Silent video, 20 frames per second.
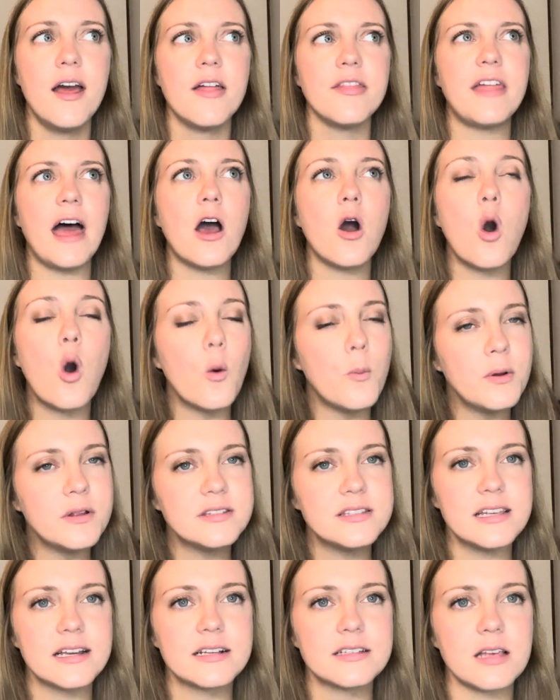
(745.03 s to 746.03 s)
that
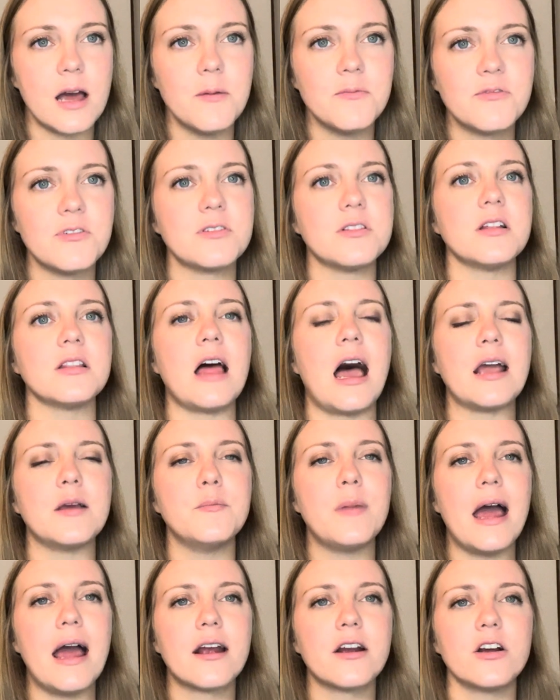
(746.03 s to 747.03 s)
opens things up for the
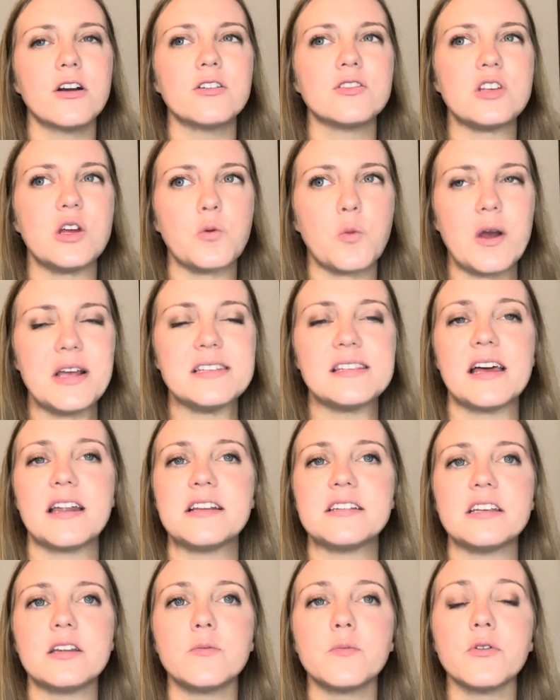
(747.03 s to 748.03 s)
linebackers in ways that
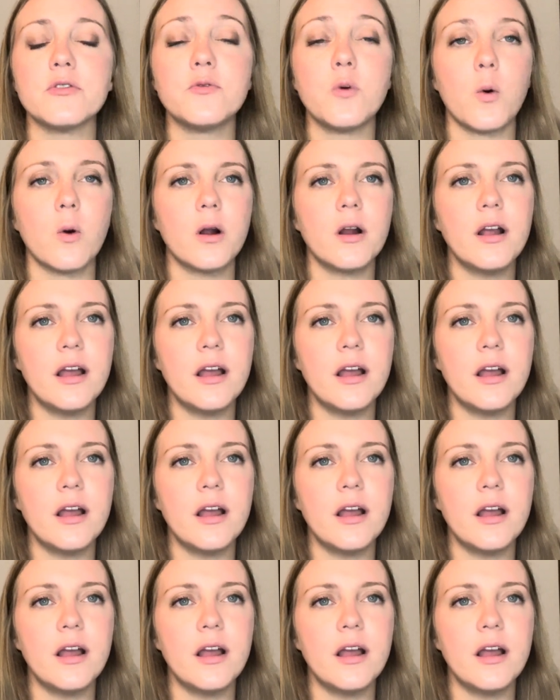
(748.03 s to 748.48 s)
it didn't before.